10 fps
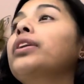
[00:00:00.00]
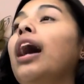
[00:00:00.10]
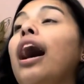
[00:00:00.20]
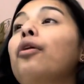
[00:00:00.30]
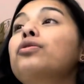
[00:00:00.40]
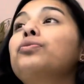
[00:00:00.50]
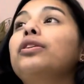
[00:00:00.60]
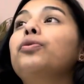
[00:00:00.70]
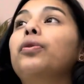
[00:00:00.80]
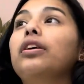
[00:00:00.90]
I was
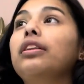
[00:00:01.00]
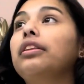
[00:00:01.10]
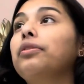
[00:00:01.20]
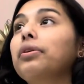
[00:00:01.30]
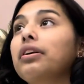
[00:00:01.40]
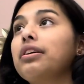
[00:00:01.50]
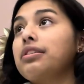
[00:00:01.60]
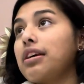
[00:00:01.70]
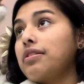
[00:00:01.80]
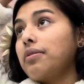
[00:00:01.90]
really worried that they were gonna
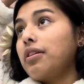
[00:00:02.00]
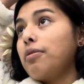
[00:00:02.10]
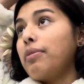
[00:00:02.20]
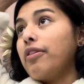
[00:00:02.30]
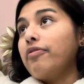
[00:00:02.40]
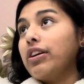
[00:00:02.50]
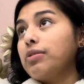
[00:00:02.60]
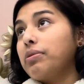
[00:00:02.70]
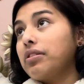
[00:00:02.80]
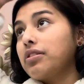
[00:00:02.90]
say something about face
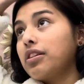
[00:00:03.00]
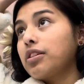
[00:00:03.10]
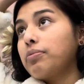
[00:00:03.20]
piercings